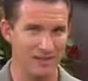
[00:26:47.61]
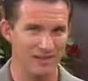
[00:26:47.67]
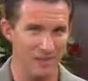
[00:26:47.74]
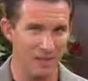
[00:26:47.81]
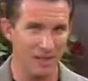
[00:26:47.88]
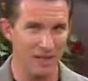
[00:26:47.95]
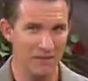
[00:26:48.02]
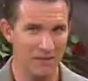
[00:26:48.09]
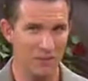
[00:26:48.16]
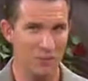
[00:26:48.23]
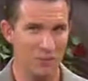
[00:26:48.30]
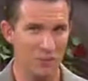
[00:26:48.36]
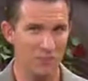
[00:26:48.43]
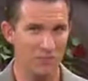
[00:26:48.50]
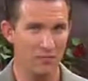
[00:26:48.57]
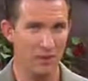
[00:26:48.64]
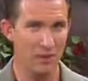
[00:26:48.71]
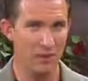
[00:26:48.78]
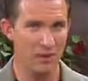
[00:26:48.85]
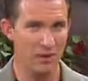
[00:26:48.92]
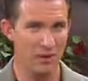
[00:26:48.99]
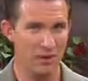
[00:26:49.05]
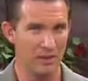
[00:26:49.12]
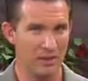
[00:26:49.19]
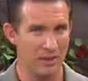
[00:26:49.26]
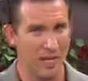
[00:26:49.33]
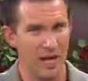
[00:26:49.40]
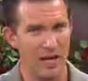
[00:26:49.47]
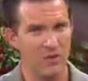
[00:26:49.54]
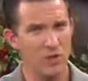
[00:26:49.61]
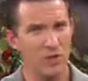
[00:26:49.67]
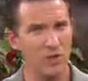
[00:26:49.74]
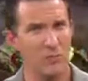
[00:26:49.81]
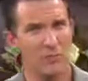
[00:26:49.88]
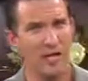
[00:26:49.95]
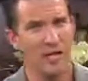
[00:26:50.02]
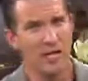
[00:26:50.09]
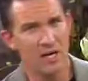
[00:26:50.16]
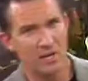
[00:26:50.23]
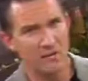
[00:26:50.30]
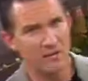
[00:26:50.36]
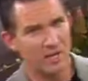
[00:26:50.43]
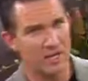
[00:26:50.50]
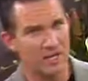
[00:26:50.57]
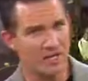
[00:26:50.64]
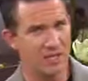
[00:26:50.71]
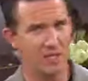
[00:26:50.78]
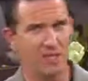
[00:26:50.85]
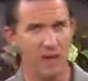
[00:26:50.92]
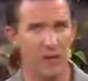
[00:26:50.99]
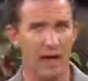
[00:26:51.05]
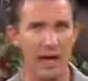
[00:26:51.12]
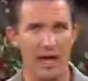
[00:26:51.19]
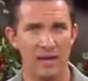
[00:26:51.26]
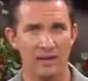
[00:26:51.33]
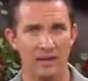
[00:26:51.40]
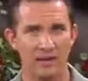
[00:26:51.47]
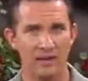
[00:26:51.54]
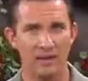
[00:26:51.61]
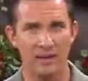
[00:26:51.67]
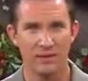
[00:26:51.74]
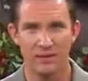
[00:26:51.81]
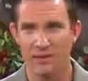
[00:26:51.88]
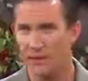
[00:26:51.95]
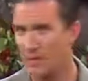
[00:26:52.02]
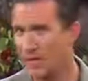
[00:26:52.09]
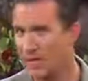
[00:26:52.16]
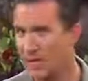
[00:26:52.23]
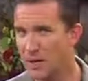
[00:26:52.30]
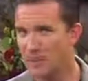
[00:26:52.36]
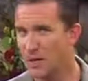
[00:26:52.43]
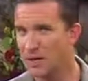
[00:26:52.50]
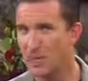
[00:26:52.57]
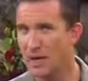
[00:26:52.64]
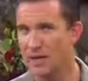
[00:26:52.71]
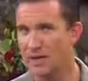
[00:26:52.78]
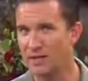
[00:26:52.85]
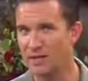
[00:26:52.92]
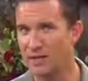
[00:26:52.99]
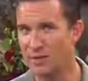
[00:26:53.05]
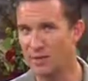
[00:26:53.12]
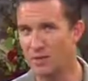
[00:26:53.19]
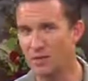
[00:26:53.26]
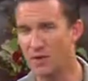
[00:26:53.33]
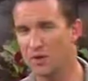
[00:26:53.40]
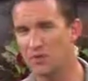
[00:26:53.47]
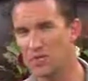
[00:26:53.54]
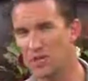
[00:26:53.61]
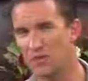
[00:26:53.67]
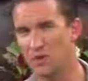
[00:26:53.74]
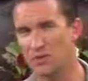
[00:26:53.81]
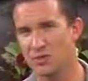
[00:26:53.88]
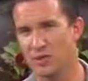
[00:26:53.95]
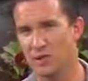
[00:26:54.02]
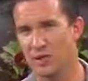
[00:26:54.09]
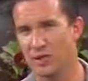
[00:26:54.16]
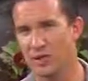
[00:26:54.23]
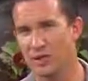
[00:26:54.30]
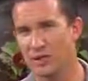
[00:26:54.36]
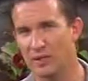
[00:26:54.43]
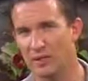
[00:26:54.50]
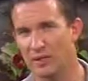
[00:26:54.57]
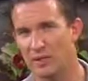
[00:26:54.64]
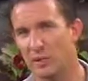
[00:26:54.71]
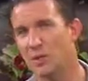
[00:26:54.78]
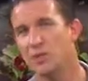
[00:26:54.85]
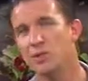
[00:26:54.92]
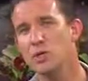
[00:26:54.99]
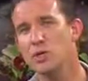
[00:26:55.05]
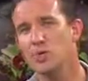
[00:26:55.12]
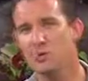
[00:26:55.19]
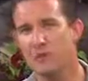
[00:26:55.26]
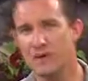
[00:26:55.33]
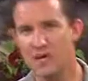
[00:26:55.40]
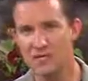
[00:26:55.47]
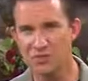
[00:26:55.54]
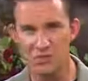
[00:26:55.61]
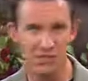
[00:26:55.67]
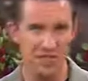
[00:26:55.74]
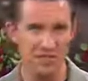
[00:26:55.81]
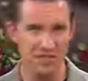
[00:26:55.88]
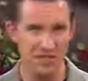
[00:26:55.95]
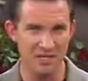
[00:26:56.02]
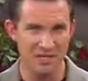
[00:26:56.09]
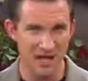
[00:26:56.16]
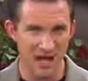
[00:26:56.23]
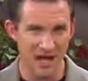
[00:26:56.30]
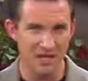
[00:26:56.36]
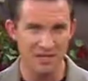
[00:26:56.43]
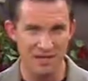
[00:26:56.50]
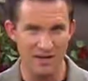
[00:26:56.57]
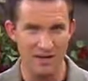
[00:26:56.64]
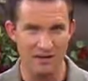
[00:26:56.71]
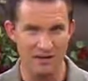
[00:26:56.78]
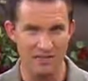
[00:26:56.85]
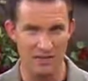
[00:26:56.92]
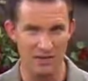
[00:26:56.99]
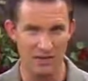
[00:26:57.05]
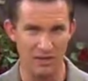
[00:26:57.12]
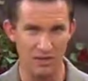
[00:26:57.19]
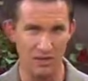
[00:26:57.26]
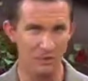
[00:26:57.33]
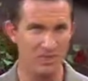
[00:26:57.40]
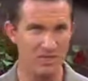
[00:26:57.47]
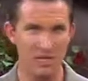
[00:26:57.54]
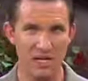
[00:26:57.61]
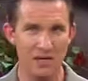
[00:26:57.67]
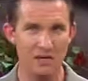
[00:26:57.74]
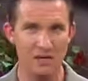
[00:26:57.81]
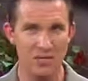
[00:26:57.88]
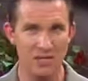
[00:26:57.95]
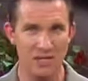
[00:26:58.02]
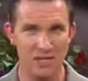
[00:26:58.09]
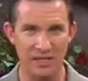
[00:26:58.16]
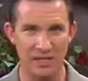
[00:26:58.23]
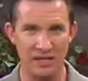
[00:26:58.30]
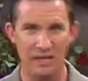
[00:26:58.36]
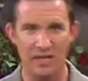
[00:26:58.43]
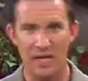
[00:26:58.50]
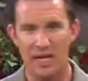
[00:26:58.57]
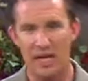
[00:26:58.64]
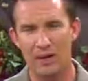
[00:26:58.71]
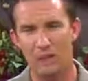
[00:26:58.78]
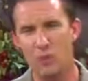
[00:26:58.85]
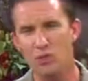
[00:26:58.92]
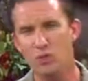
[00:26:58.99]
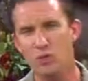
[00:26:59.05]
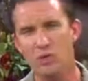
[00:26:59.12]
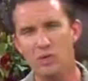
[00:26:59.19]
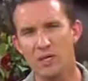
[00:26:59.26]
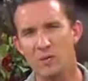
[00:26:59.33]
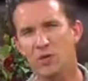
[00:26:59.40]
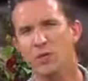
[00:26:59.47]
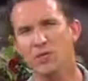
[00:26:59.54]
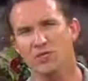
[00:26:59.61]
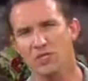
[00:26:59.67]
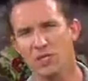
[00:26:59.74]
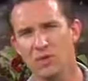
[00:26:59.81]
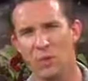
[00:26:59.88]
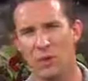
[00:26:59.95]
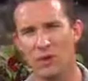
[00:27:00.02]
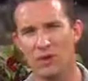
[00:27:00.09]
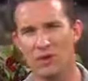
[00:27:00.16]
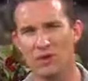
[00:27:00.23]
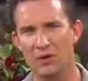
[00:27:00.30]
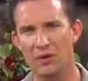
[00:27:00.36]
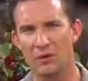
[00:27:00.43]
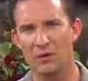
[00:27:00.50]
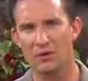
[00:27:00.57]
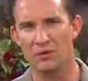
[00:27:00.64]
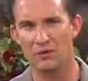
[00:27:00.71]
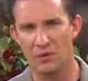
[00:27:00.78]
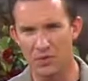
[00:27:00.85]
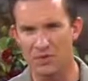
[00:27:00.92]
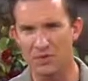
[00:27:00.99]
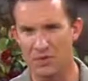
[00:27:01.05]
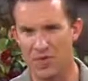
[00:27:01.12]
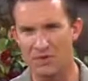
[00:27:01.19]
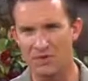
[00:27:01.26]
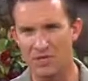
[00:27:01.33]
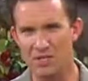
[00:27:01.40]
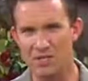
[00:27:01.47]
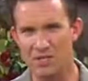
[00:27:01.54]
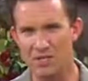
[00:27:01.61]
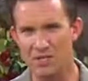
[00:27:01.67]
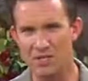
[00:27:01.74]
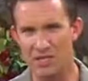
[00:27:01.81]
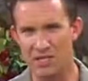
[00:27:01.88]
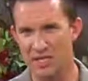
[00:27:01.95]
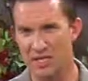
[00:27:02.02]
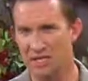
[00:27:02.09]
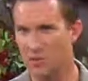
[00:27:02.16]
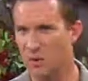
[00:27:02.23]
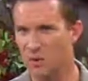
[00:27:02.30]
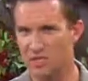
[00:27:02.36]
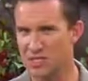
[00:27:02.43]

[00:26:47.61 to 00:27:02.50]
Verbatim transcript: John 8, verse 24. Have you repented of things in your life that may not be right? Luke 13, verse 3. Would you confess Jesus as God's Son? Romans 10, verse 10. And would you be immersed in water for the forgiveness of your sins? Mark